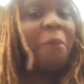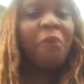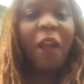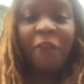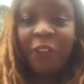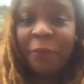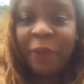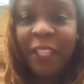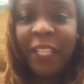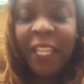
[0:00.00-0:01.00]

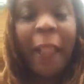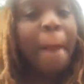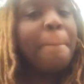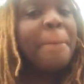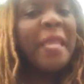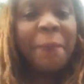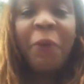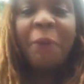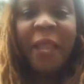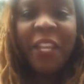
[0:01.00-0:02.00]
profitability,
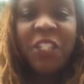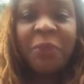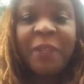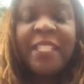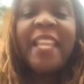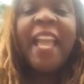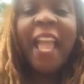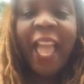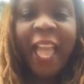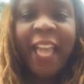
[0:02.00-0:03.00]
people management,
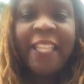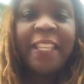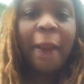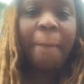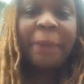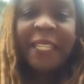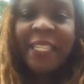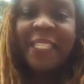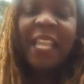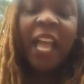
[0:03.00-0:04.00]
and
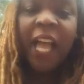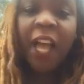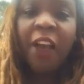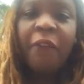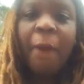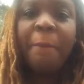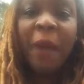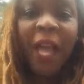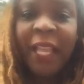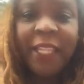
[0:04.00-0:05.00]
peace of
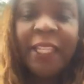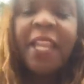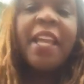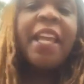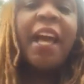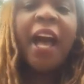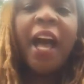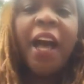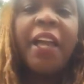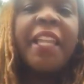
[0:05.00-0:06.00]
mind.
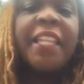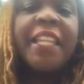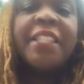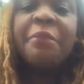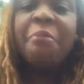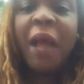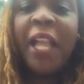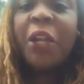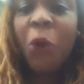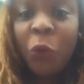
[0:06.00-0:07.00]
It is
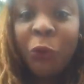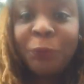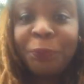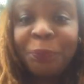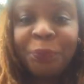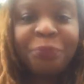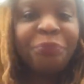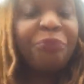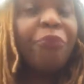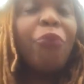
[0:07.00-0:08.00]
my goal
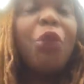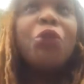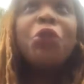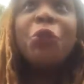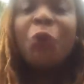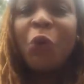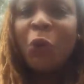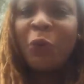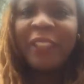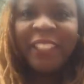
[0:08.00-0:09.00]
to
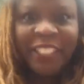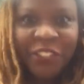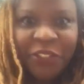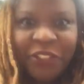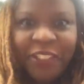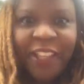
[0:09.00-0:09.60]
work with leaders,